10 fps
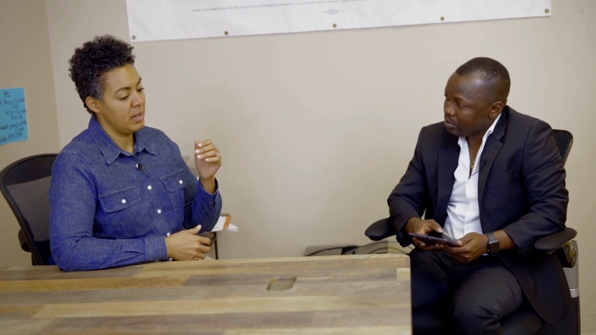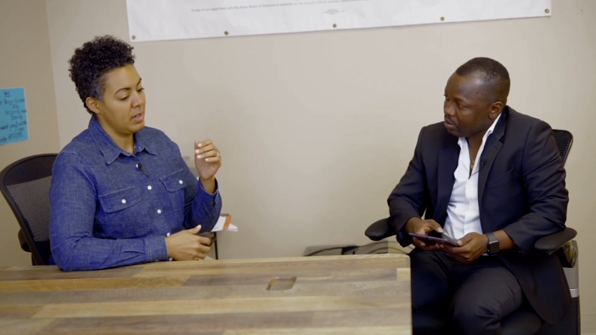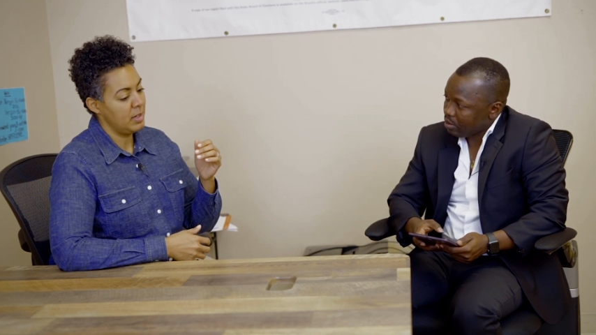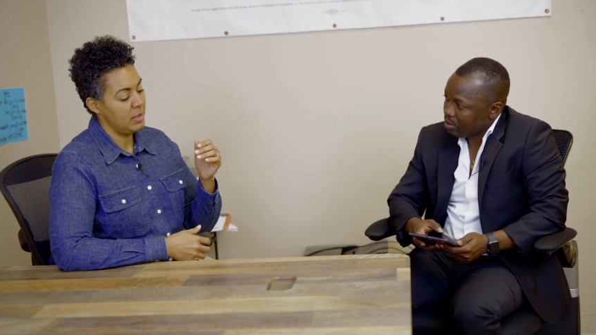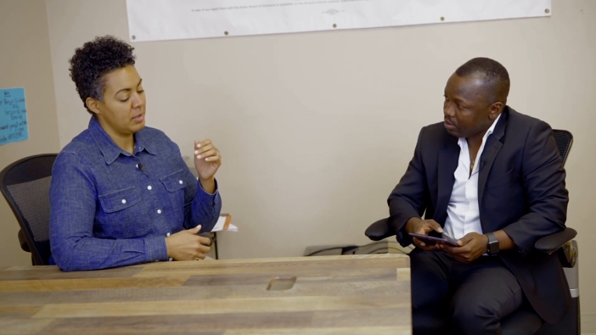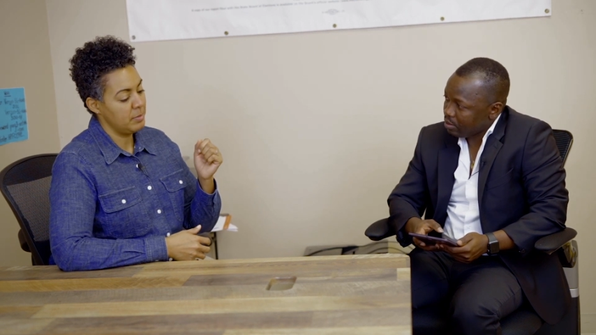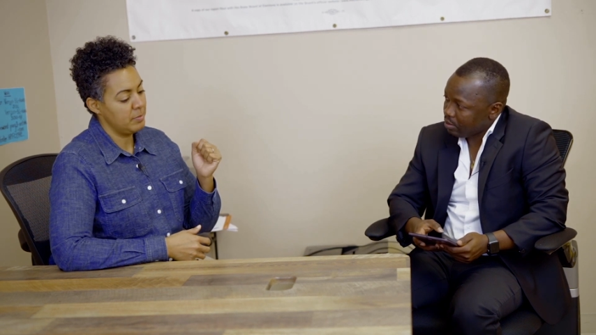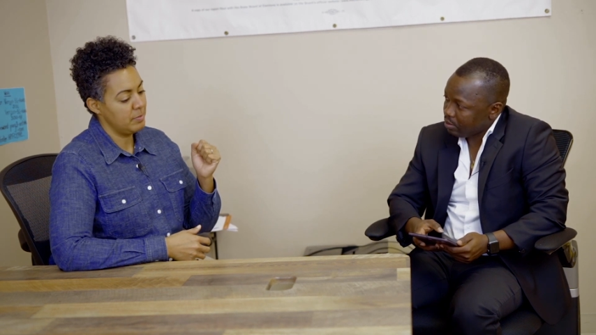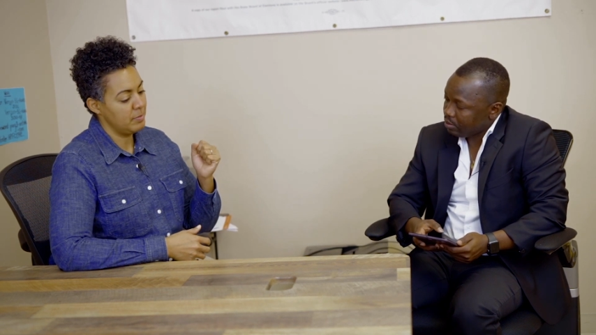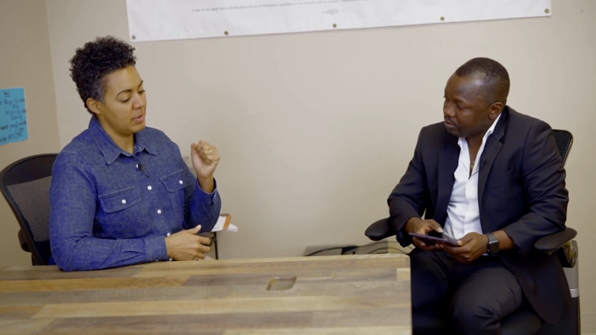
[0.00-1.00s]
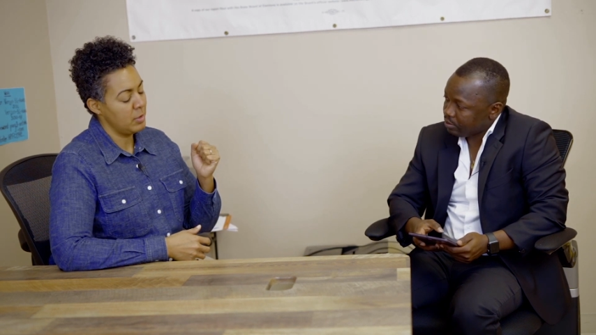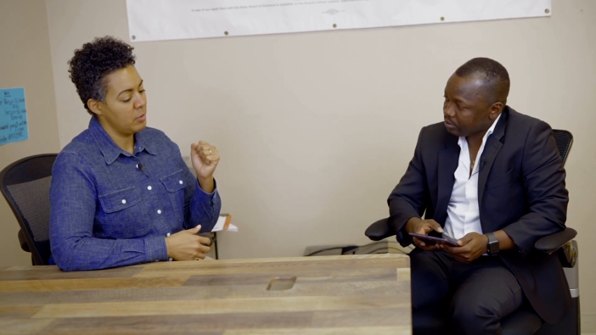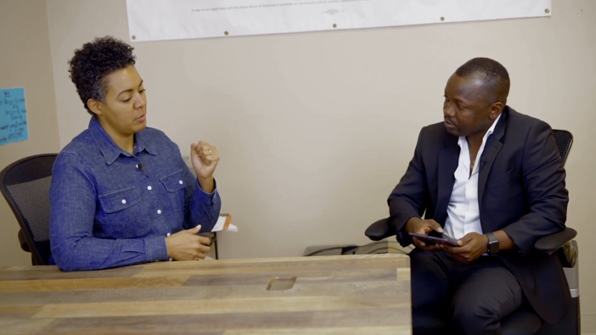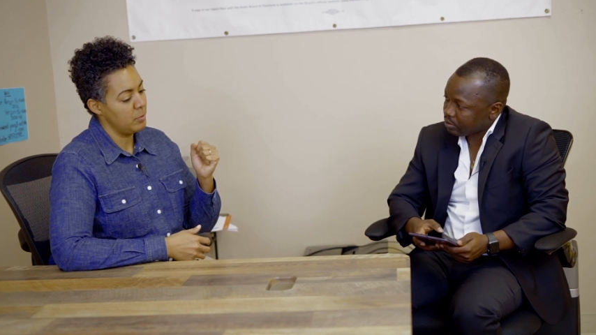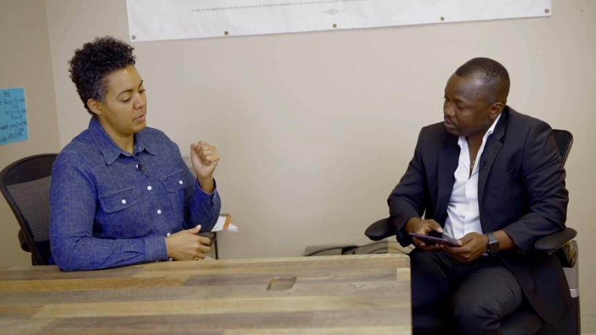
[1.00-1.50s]
Speaker 1: uh,
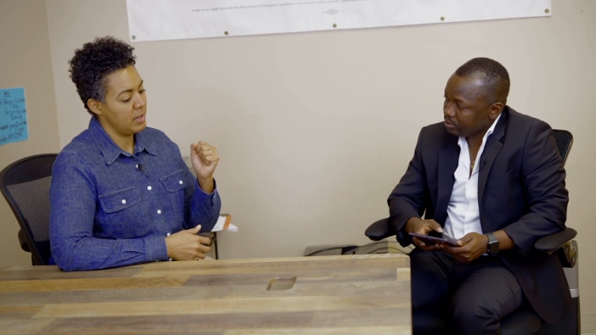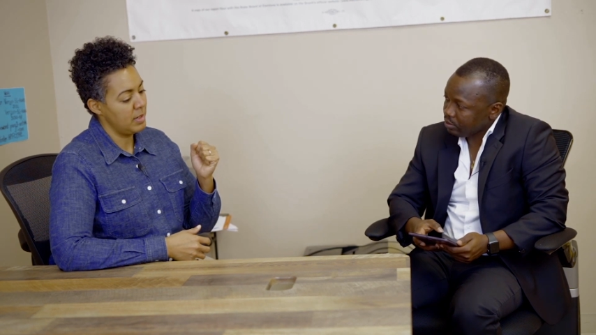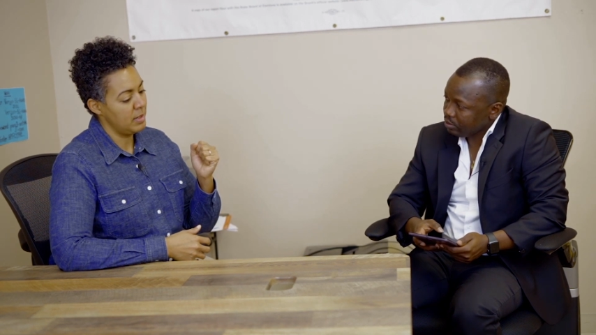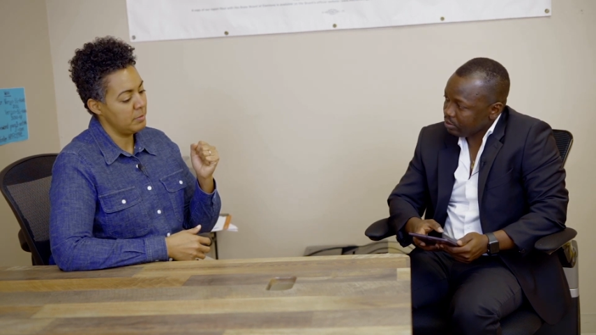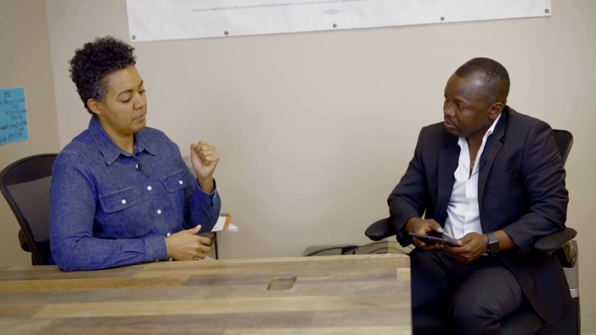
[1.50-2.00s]
oh, uh,